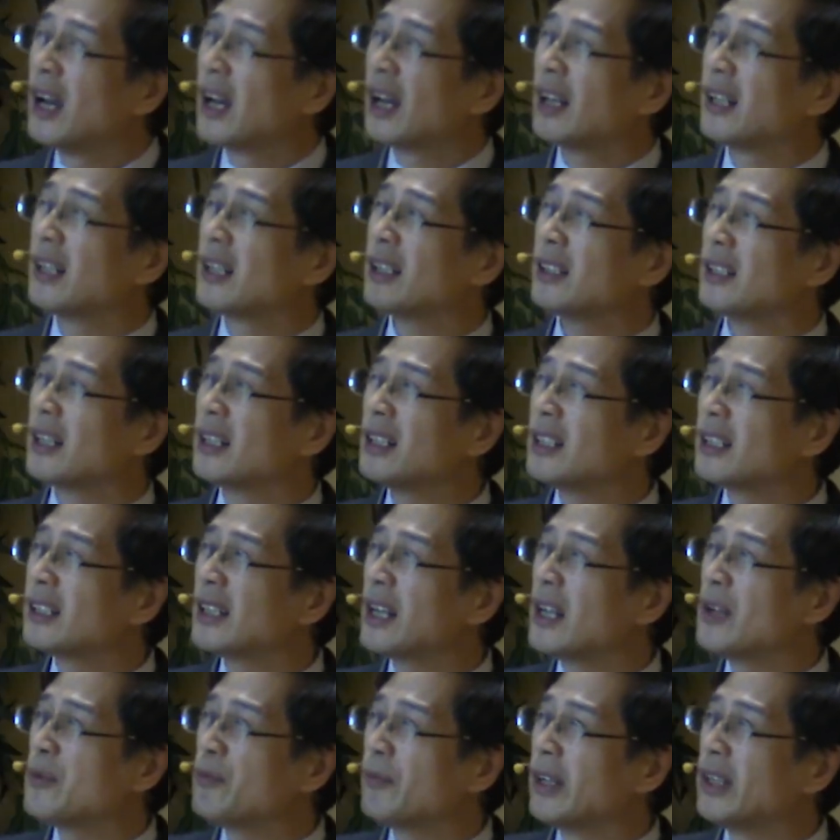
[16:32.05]
and
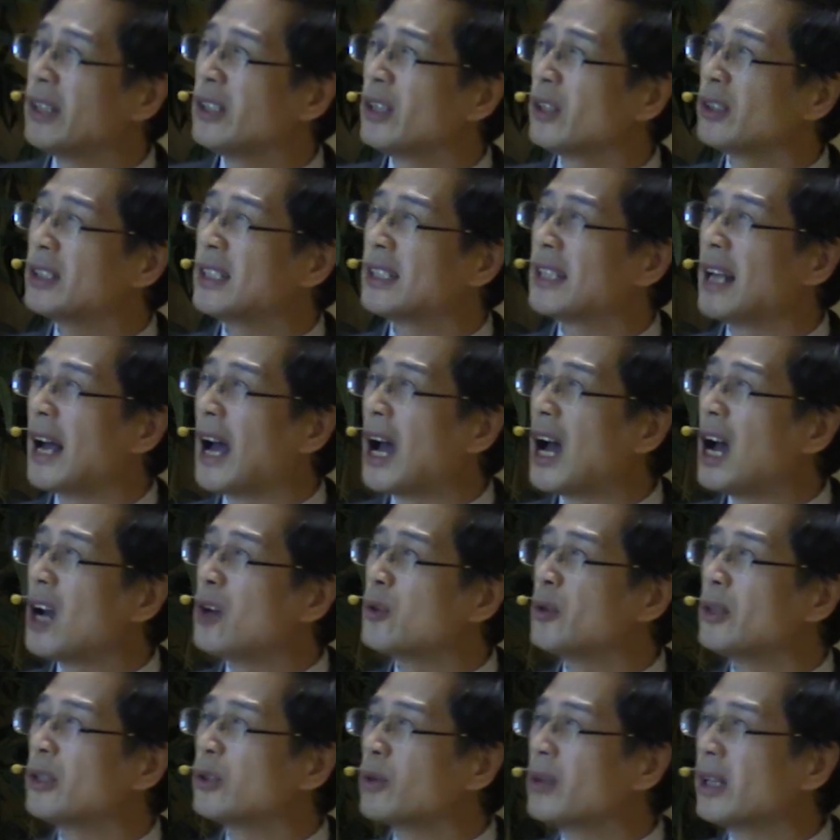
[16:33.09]
then we use the
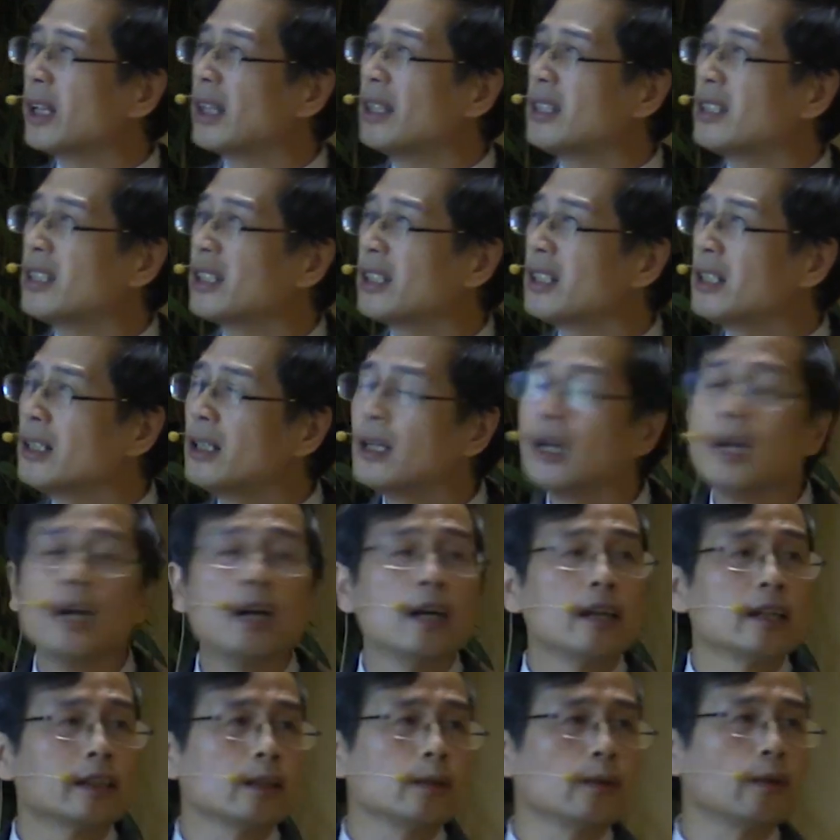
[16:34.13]
ultrasonication
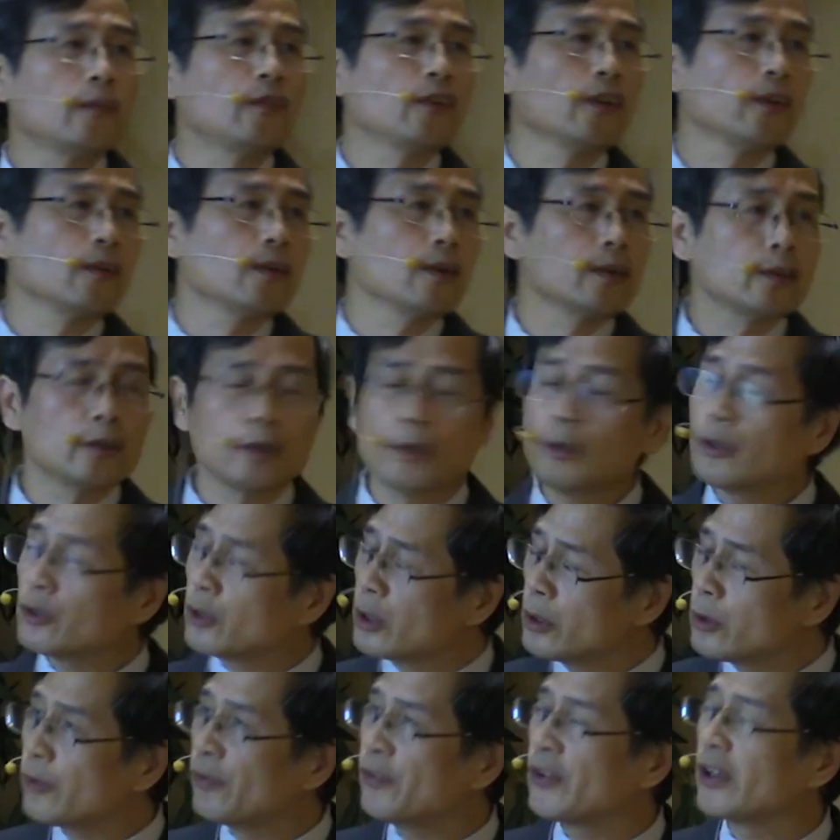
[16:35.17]

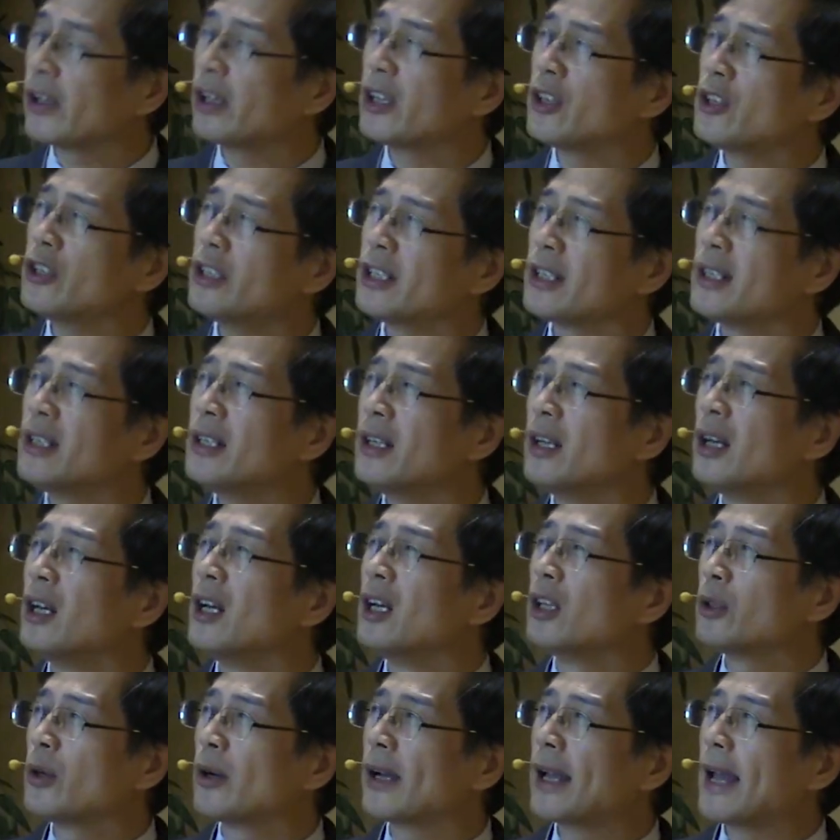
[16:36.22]
centrifugation
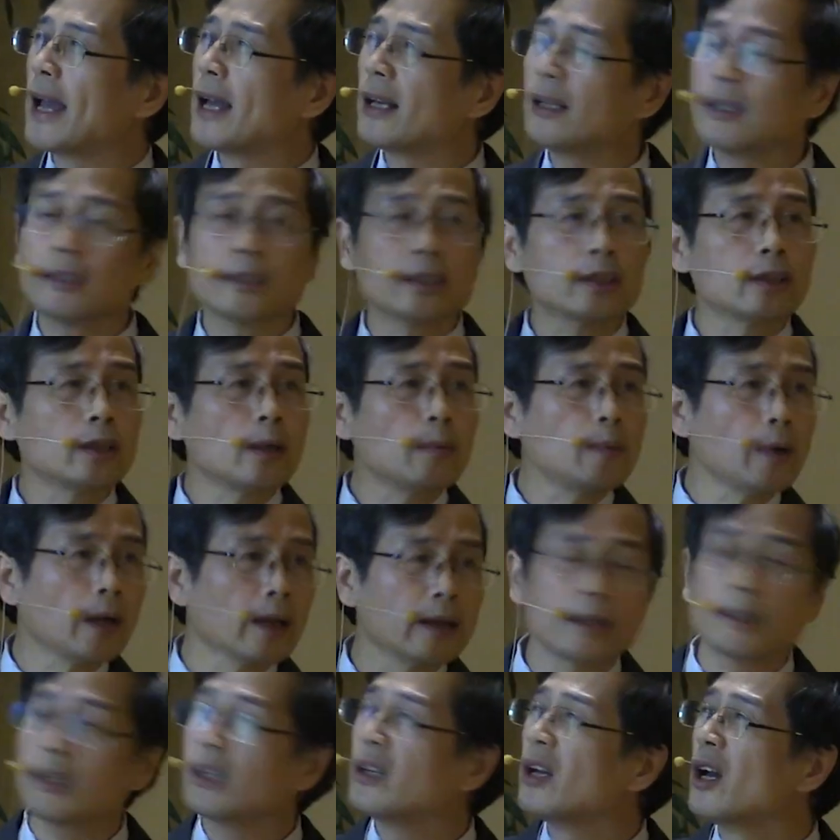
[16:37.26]
to get the
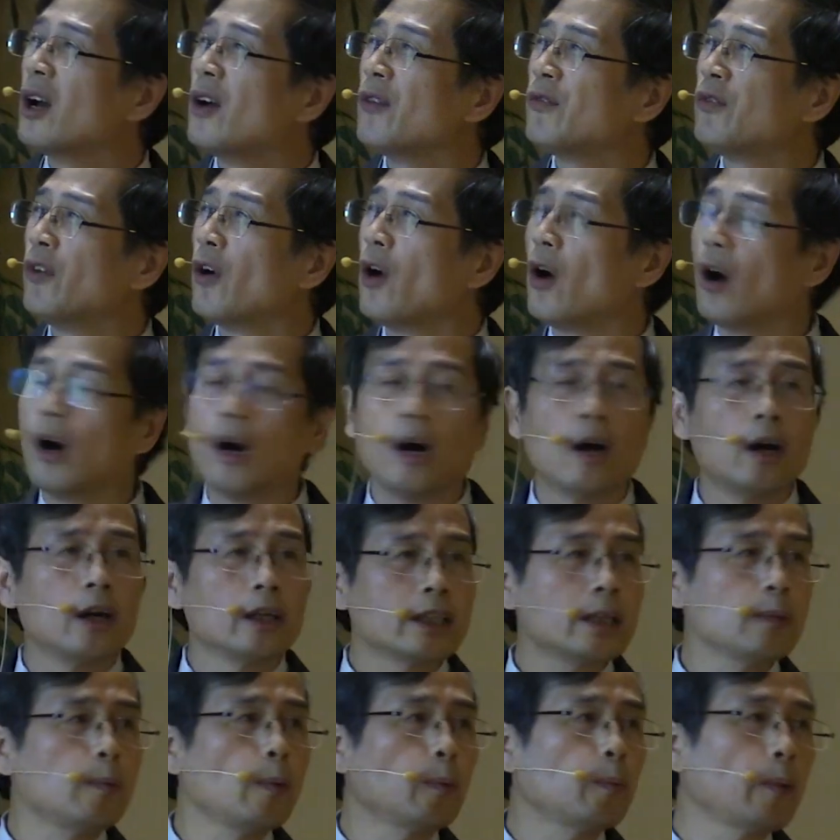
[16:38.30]
supplement for
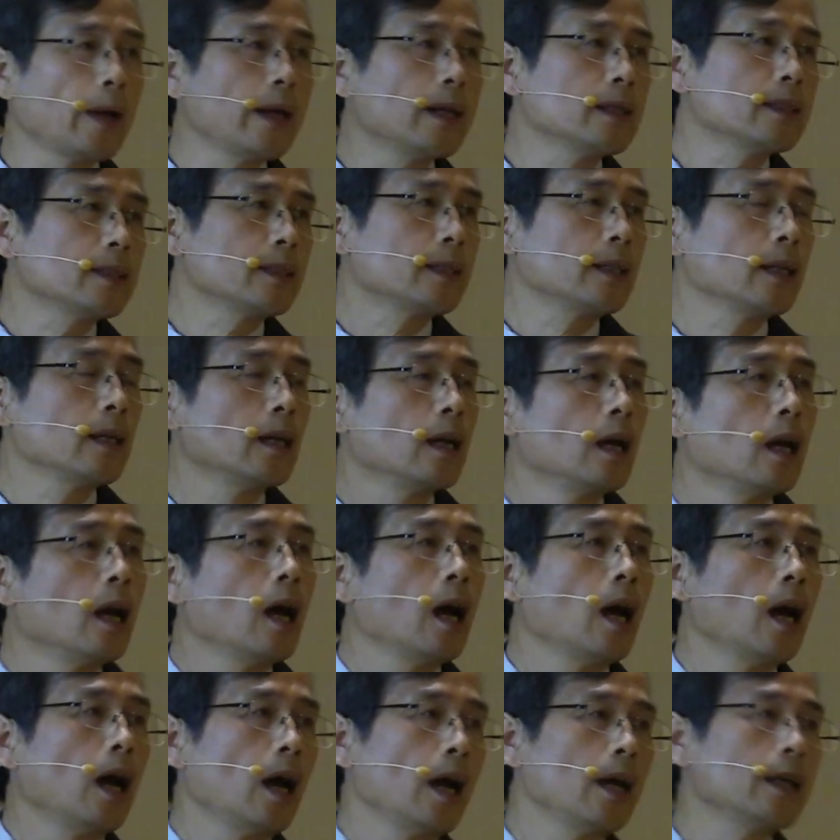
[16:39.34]
chip-based
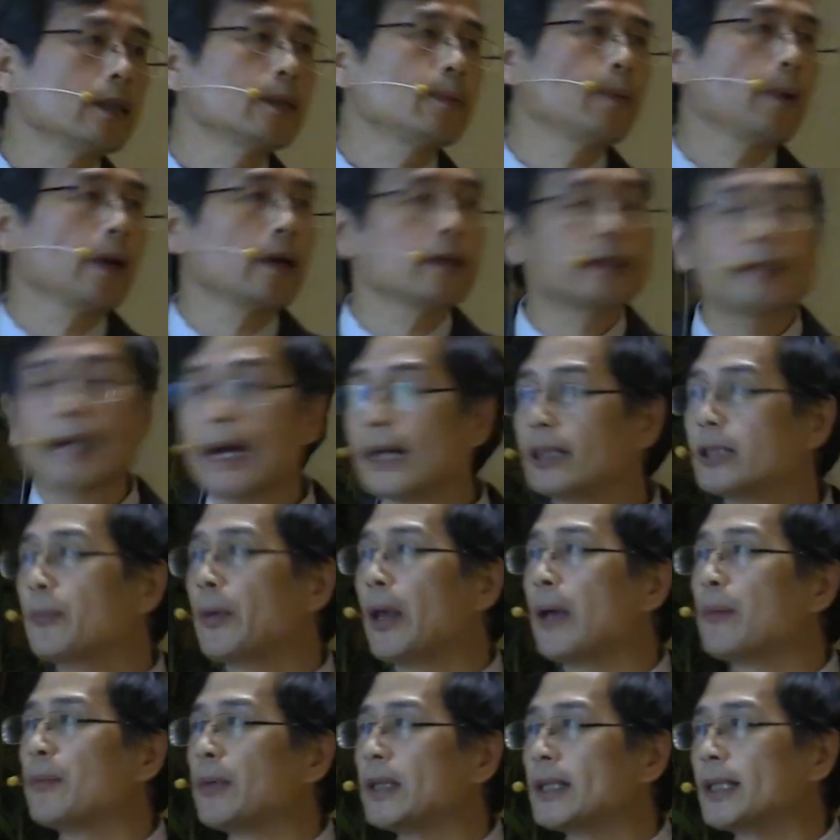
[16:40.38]

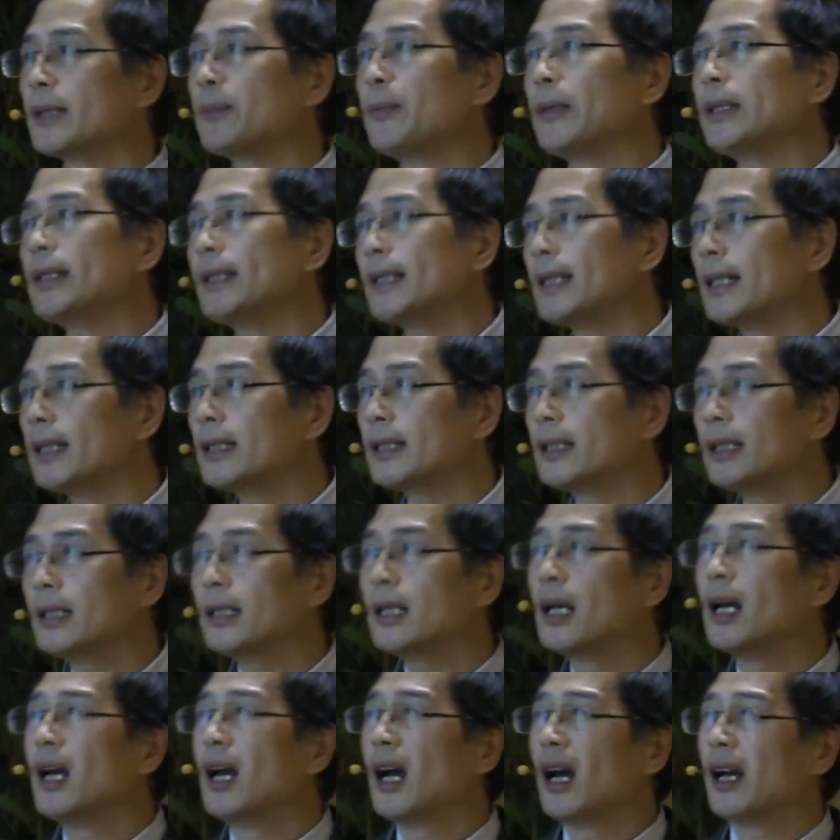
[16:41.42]
HPLC-ICP-MS
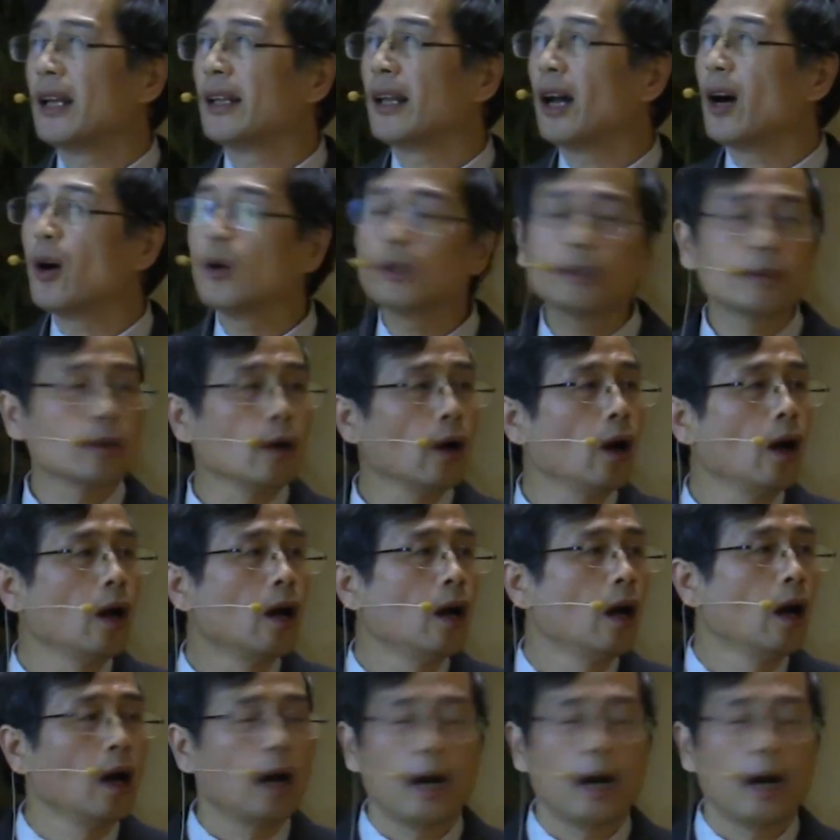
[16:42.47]
speciation, and also